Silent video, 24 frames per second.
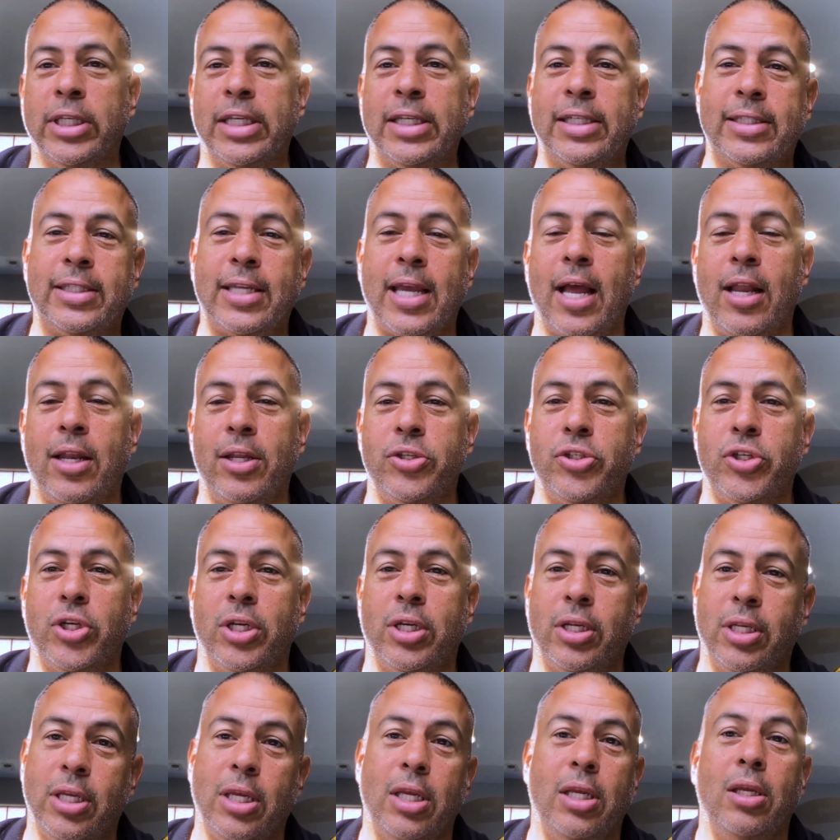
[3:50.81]

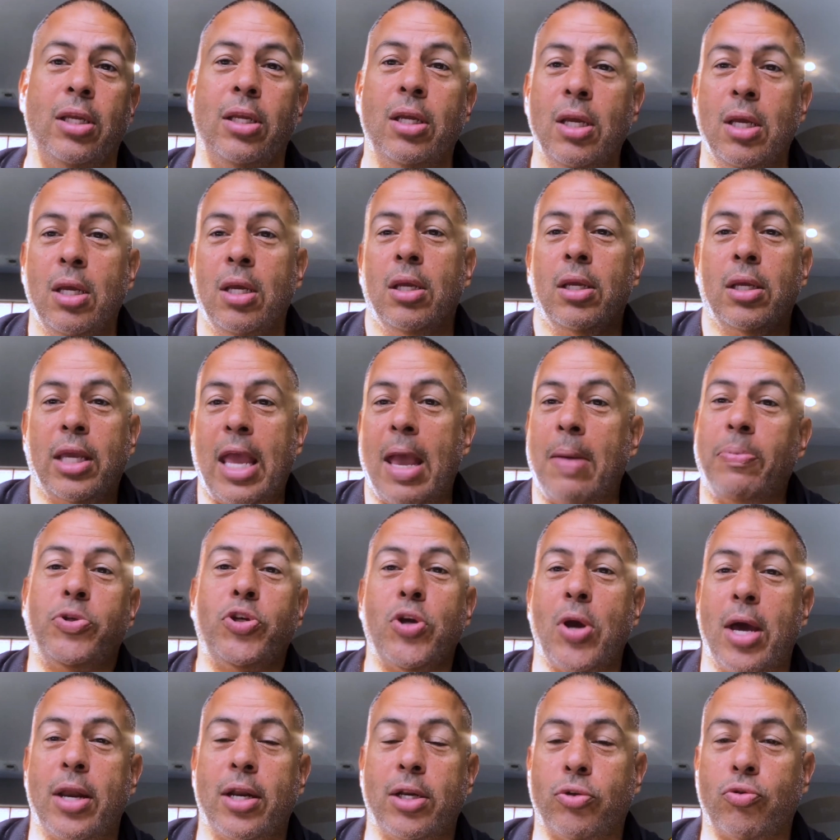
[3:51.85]
intelligently kept
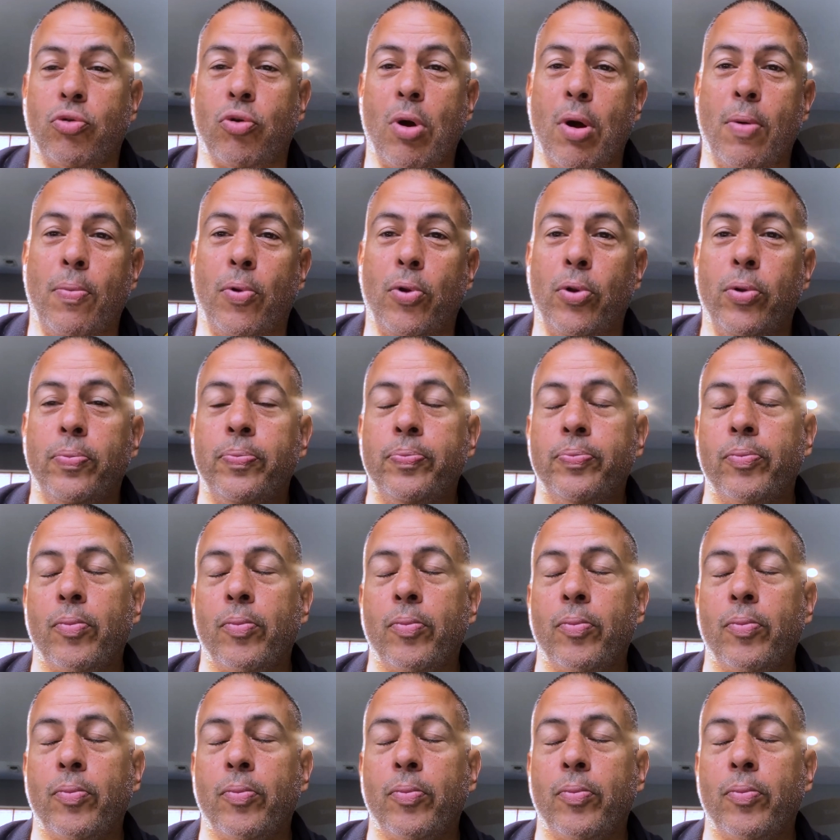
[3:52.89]
you out of trouble,